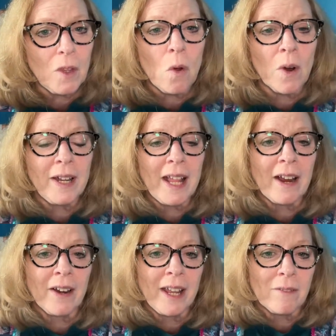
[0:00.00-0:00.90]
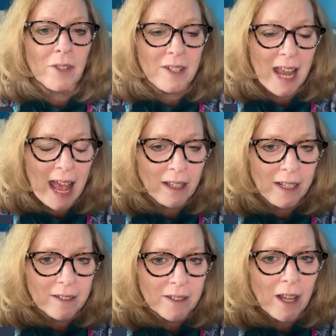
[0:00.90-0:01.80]
or an area of a
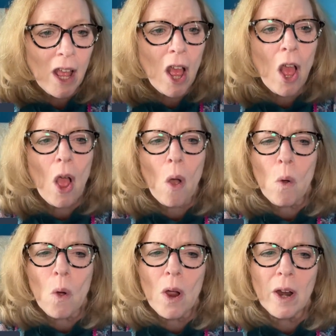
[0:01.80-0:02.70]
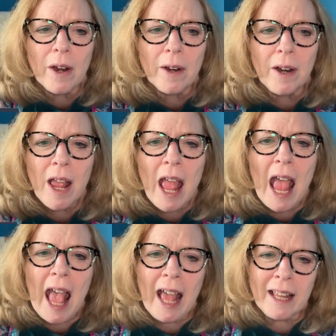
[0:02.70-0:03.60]
talent, or
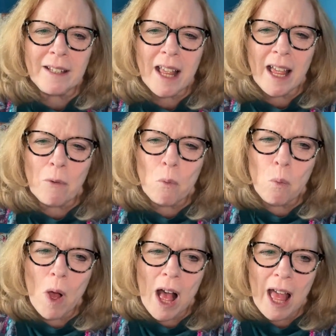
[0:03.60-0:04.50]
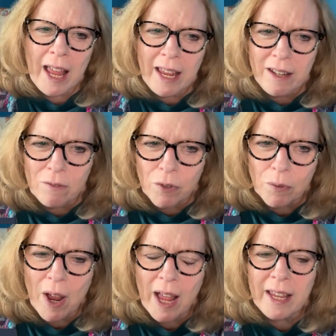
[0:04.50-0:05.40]
a wide
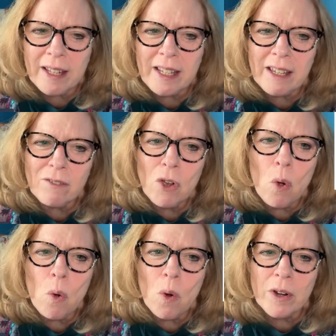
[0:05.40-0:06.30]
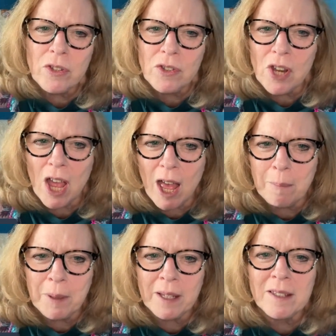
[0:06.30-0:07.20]
variety of course
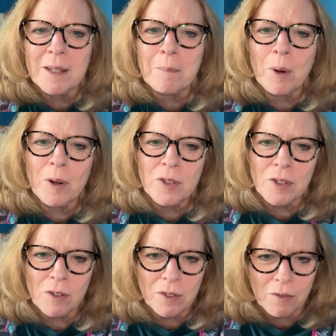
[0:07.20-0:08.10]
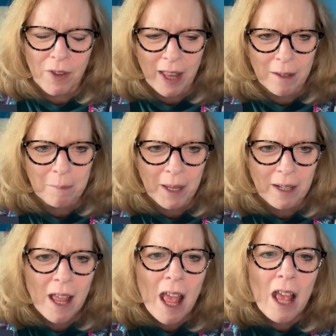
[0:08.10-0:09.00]
topics and personal
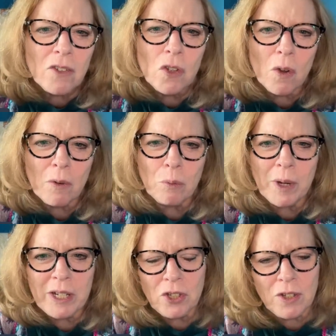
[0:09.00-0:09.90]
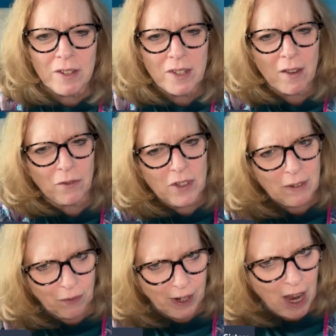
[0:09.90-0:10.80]
development. So a richness of
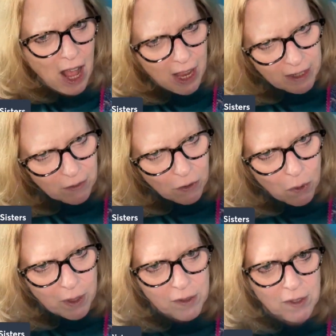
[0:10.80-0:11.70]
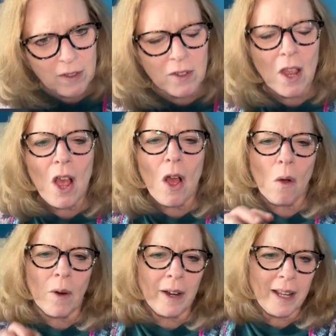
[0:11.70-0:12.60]
different kinds of courses
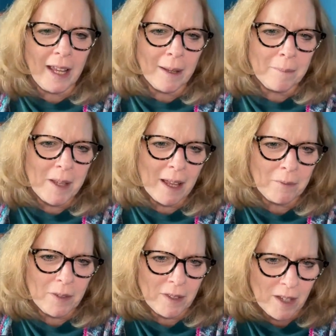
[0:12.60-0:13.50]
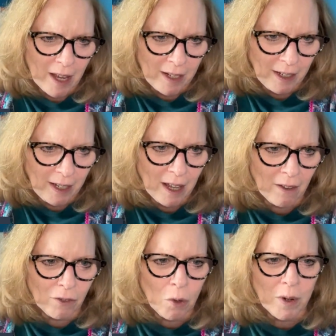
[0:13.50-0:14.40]
or an in-depth study
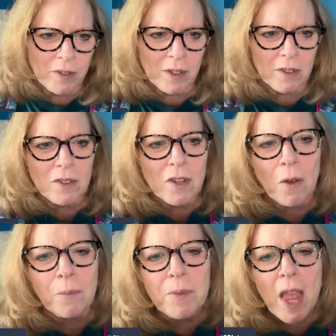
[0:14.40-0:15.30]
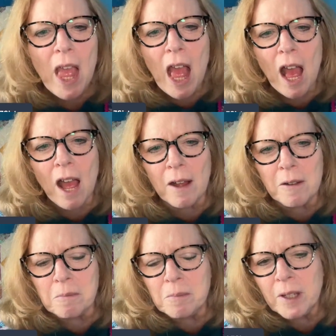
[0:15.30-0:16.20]
of courses. So,
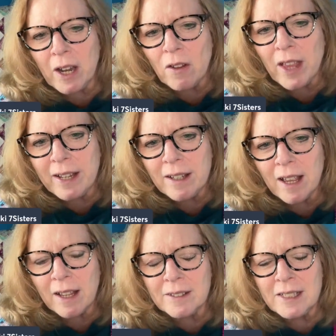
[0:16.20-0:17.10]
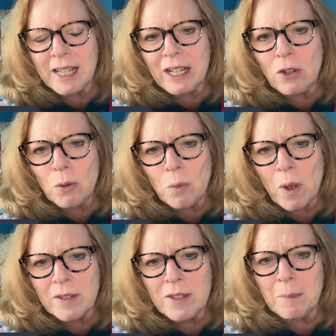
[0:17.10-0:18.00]
like a teen who
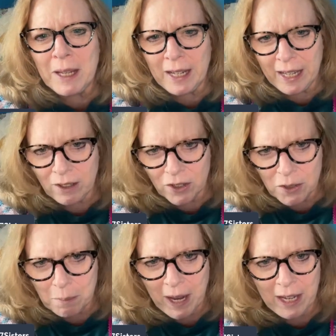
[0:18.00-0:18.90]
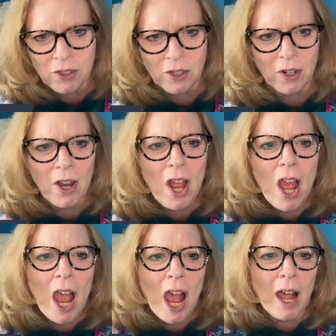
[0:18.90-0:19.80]
wants to be an English major
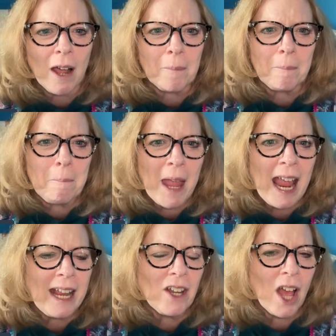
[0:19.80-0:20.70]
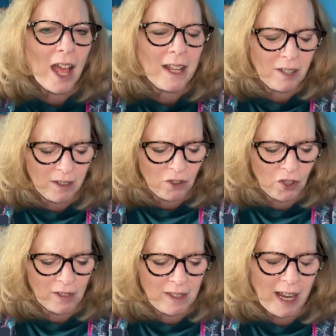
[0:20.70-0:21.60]
may not
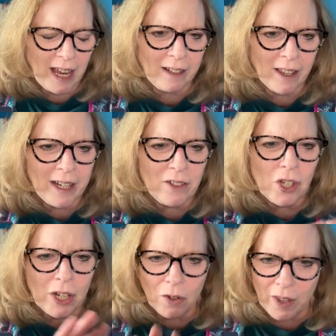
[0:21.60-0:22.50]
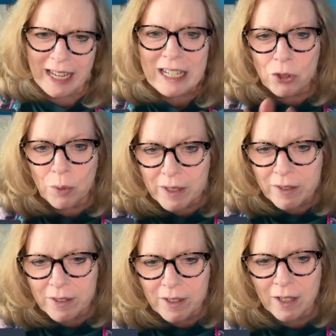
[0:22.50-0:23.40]
just take like general
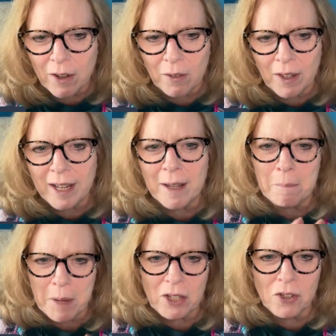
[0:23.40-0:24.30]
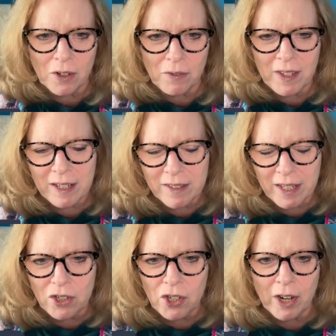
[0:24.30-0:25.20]
interest, like a mixture of things
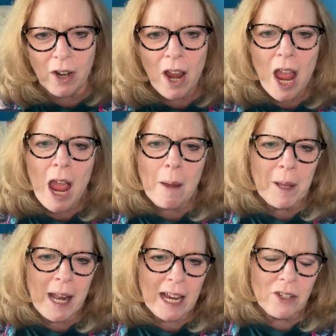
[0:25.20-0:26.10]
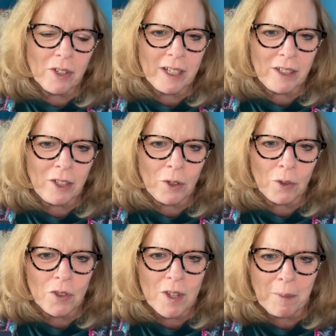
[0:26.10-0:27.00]
each year, but actually
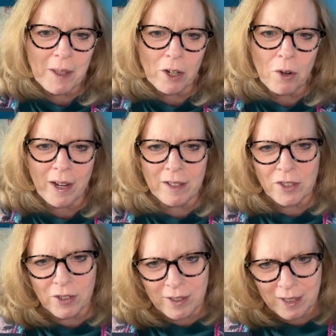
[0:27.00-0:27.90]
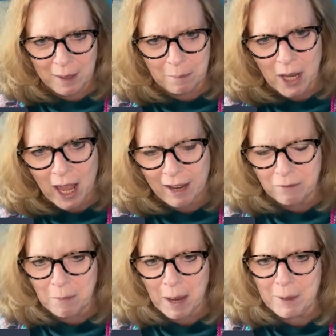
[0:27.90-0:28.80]
use some of their credits to deep
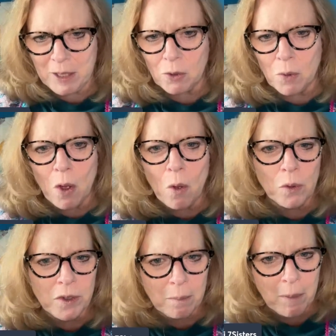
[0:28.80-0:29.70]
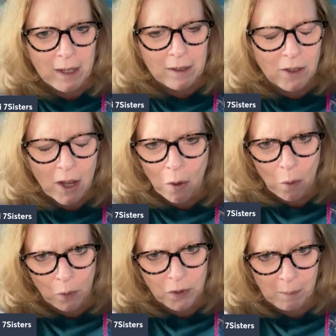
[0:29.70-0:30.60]
dive, maybe do a whole
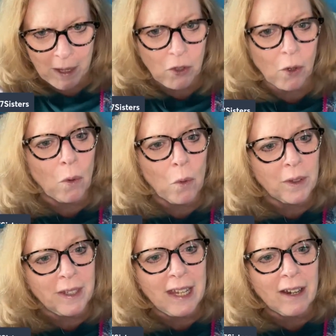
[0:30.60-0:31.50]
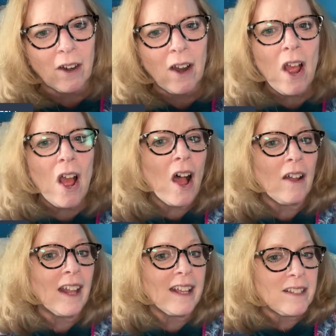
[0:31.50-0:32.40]
semester or a whole year
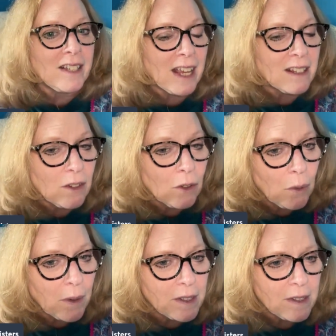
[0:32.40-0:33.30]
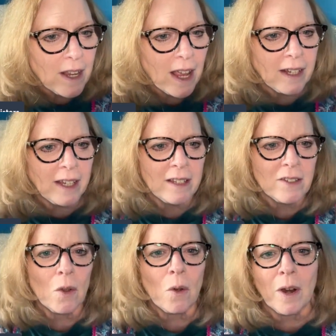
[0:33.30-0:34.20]
on like C.S. Lewis
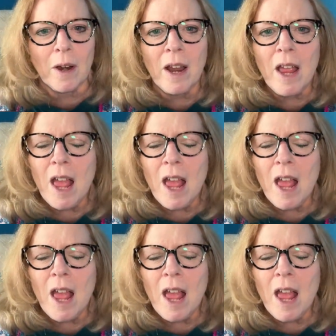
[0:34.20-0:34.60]
studies or